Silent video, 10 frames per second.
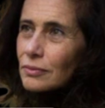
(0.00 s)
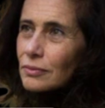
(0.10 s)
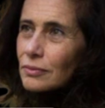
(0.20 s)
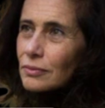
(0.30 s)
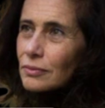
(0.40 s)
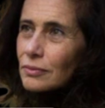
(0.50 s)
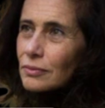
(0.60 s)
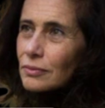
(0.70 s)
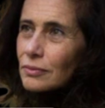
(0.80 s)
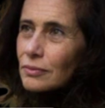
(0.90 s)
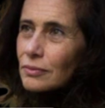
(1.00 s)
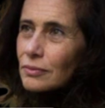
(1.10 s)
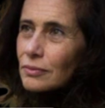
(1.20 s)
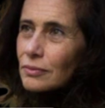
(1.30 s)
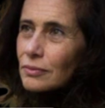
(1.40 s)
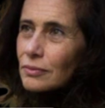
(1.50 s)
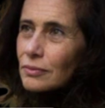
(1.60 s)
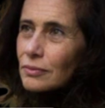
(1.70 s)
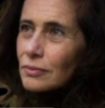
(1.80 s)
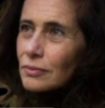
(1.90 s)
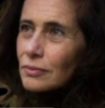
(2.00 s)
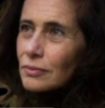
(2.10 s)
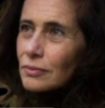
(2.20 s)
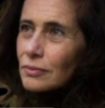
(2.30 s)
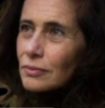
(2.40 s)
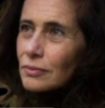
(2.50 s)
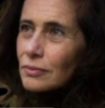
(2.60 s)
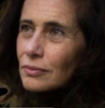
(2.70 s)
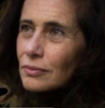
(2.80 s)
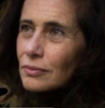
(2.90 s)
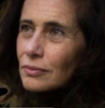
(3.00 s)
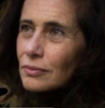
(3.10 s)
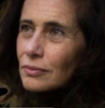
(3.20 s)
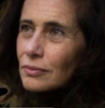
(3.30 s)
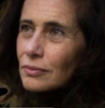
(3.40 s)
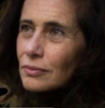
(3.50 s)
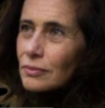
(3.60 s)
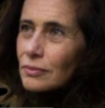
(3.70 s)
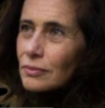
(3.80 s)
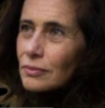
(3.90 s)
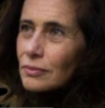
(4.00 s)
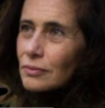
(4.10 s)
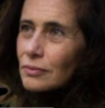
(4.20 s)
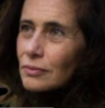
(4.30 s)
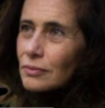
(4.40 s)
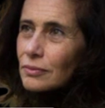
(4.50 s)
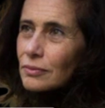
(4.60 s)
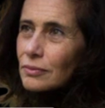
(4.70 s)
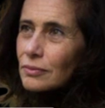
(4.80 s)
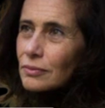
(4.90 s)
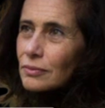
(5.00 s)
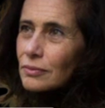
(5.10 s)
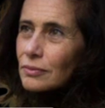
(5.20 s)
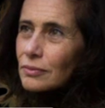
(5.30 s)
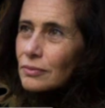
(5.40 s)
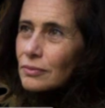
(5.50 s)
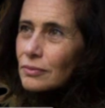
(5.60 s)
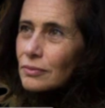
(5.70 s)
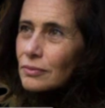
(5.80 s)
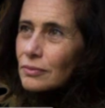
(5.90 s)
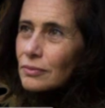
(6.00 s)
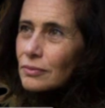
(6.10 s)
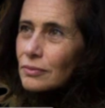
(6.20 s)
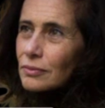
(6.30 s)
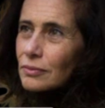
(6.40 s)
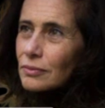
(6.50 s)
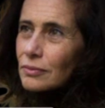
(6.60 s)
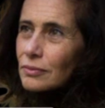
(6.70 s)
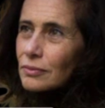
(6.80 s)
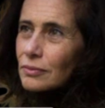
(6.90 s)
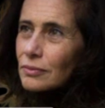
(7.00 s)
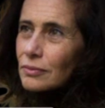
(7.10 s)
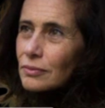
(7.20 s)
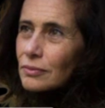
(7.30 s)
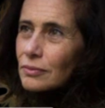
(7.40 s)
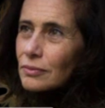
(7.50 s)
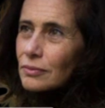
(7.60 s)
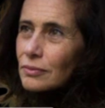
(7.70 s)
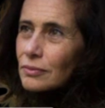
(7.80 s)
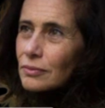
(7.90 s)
The face doesn't move, so there is nothing to read.